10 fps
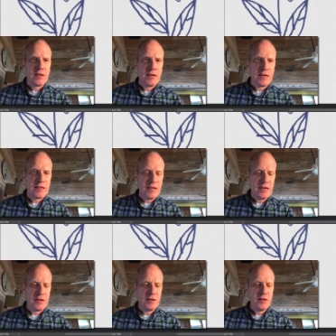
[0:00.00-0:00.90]
and
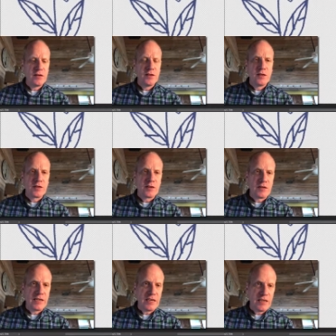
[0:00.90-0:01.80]
then
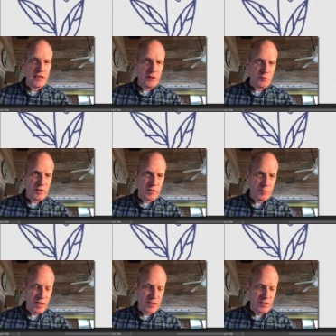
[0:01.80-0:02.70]
click in one of the
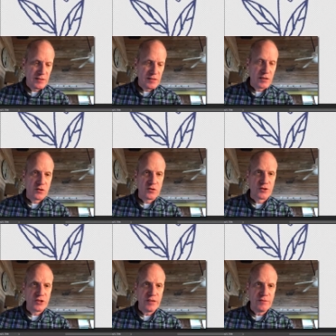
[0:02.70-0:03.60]
petals and hold
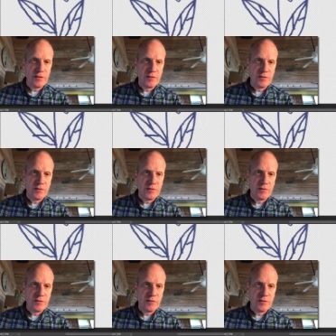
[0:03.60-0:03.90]
Shift